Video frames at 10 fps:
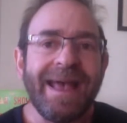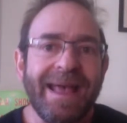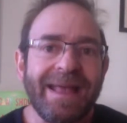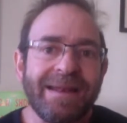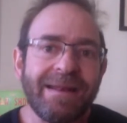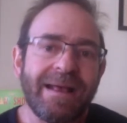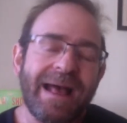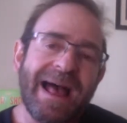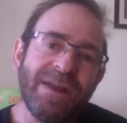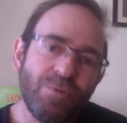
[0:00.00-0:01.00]
and
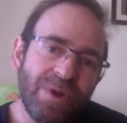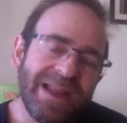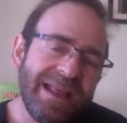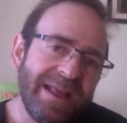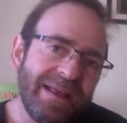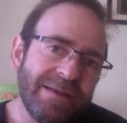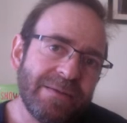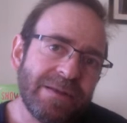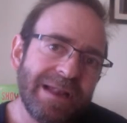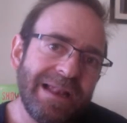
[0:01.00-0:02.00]
I really
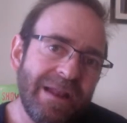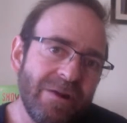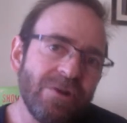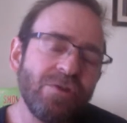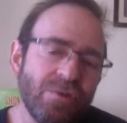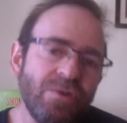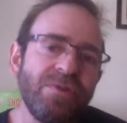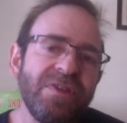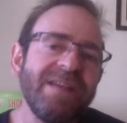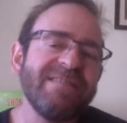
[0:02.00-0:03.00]
learned to do
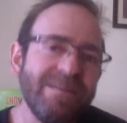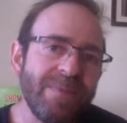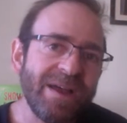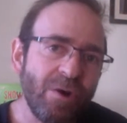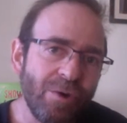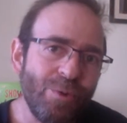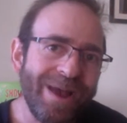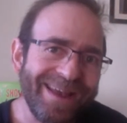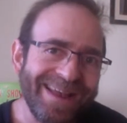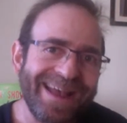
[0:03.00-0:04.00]
things in my own
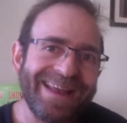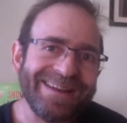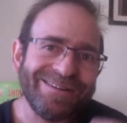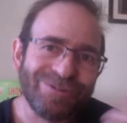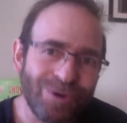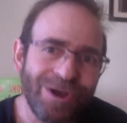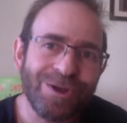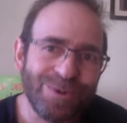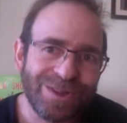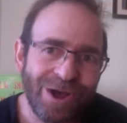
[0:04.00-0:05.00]
way. And
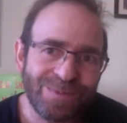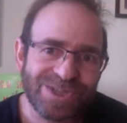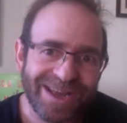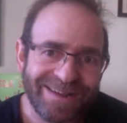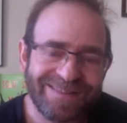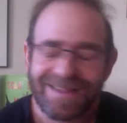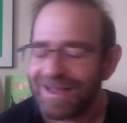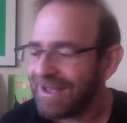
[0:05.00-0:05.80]
drawing with objects,